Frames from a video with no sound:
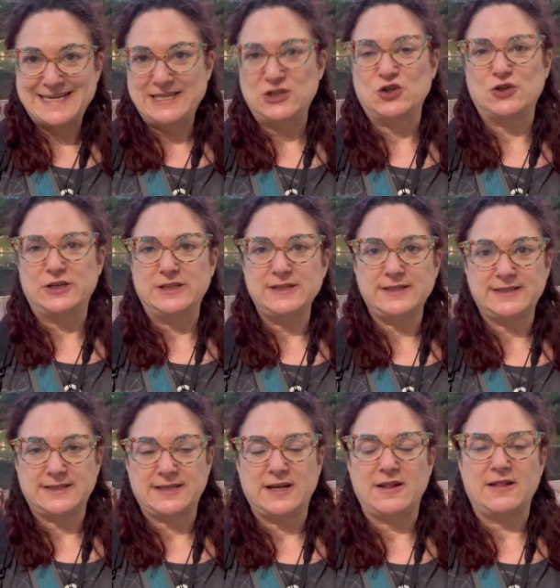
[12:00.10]

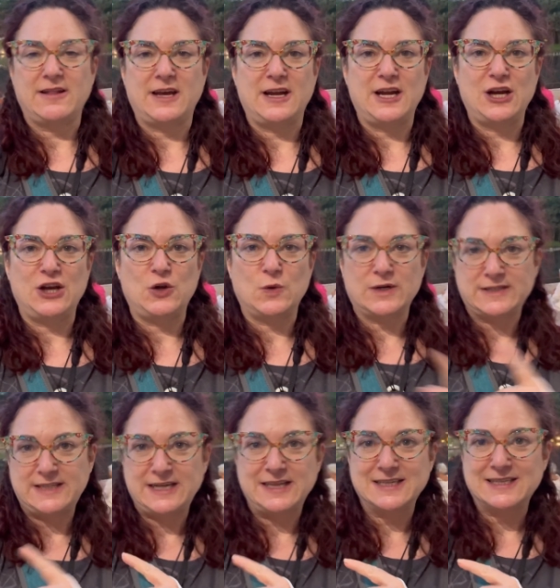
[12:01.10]
entrance, then you are
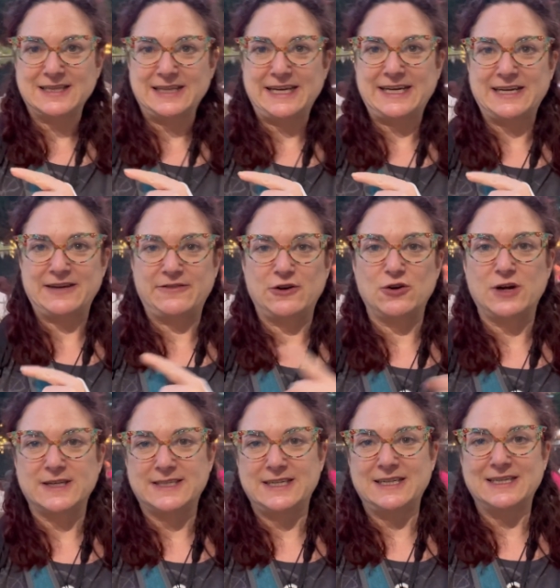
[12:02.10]
seeing this lake. If you're
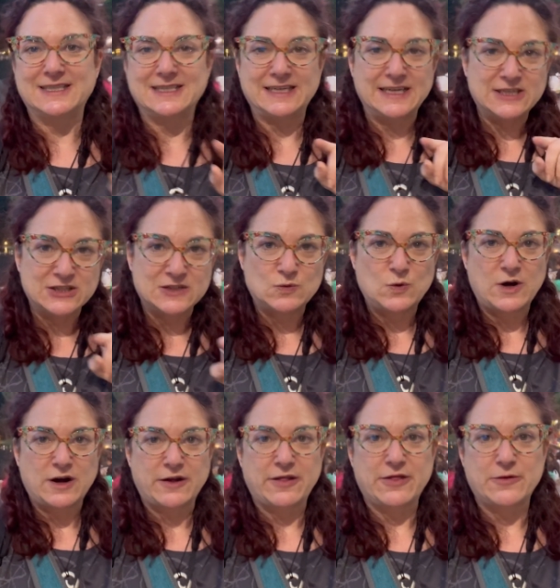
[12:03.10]
not seeing this lake, just walk
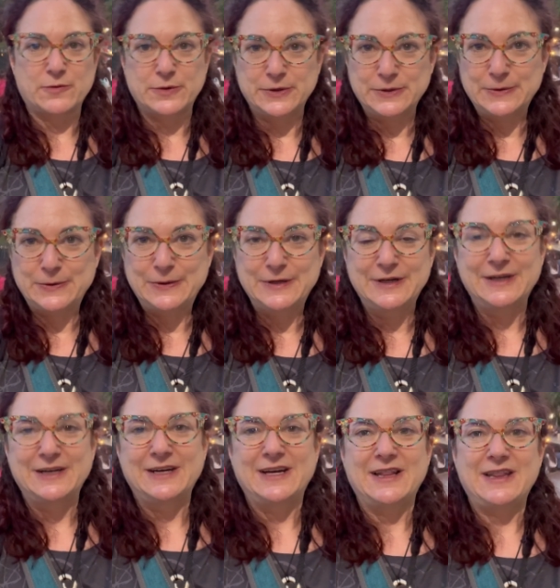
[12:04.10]
through
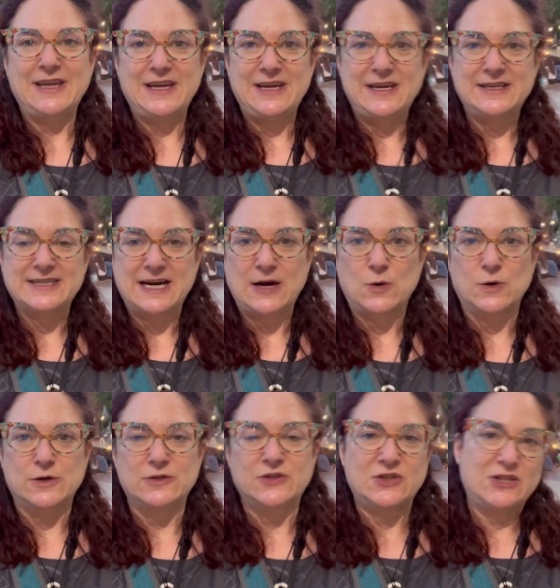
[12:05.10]
the
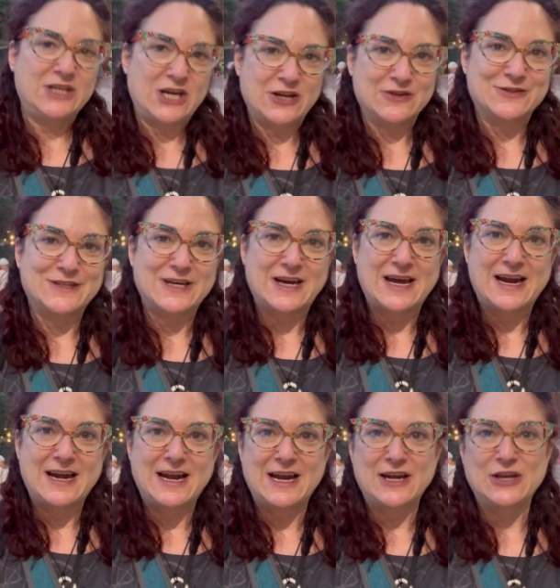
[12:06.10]
towers to the other side
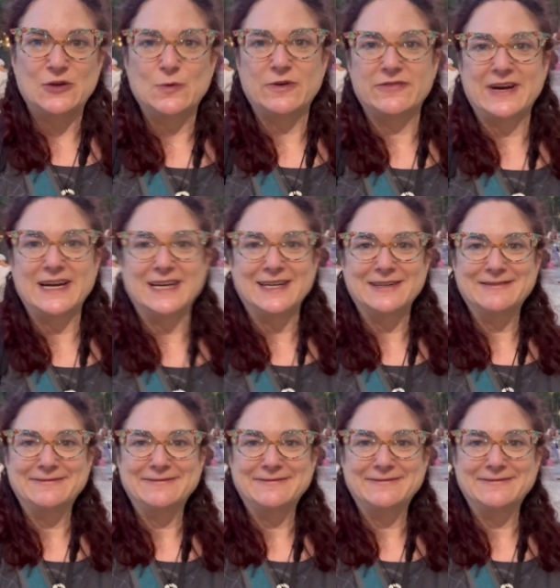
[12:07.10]
and you will find it.